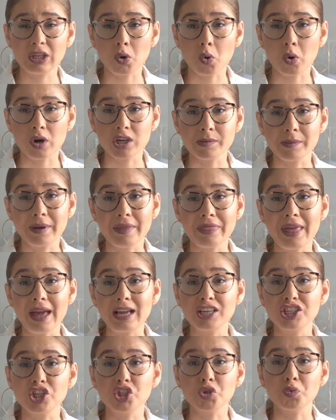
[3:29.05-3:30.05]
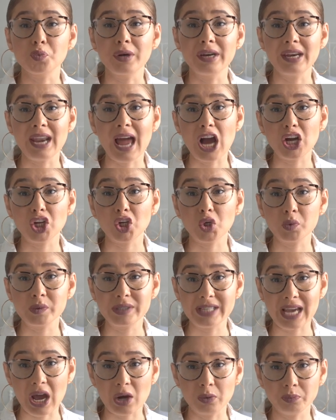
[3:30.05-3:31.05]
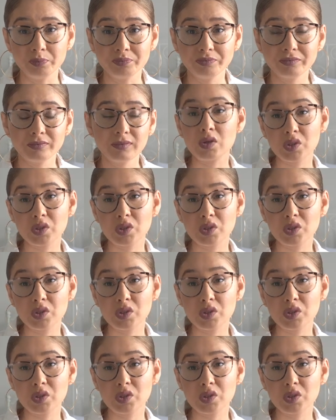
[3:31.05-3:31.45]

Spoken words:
engorgement that just would not go down.